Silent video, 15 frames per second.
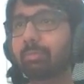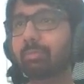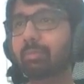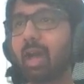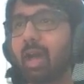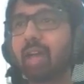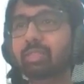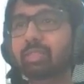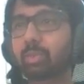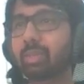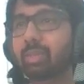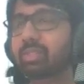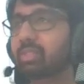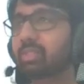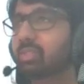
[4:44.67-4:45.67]
ask
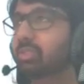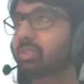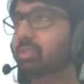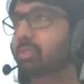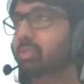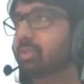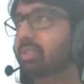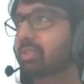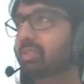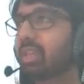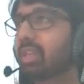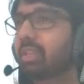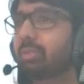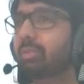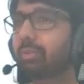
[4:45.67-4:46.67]
questions to the students.
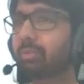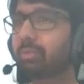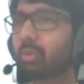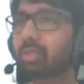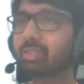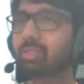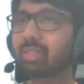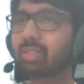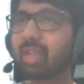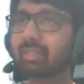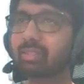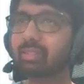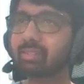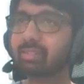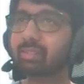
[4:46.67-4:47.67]
And you would have noticed that
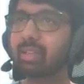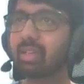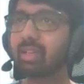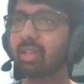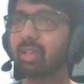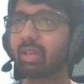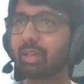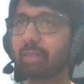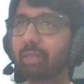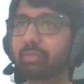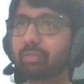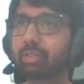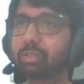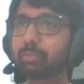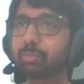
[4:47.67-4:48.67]
this
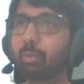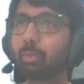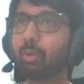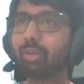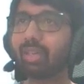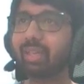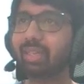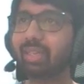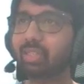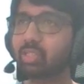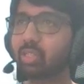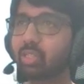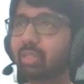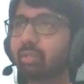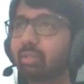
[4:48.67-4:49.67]
reference board
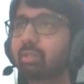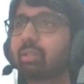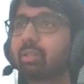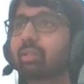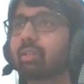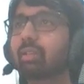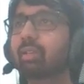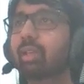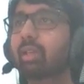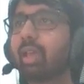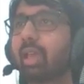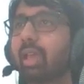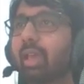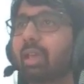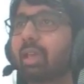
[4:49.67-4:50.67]
engine
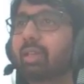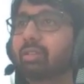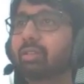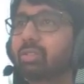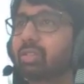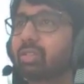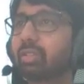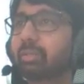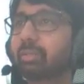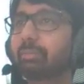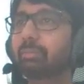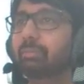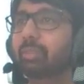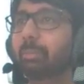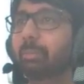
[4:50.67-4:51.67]
and
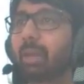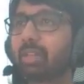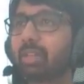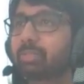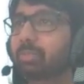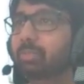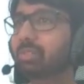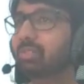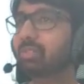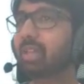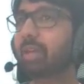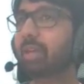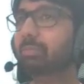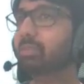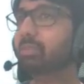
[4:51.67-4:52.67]
the participants
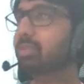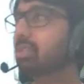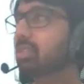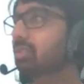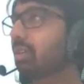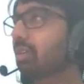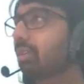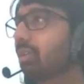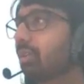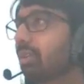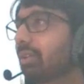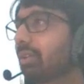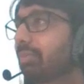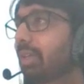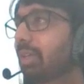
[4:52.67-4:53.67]
tab, so these are not
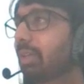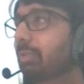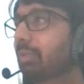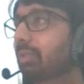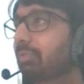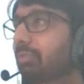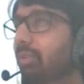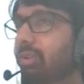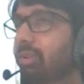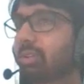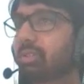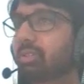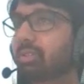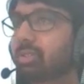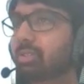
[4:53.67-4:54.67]
available for
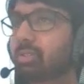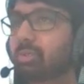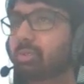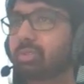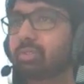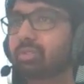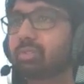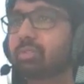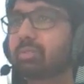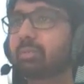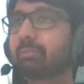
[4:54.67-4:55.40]
the students.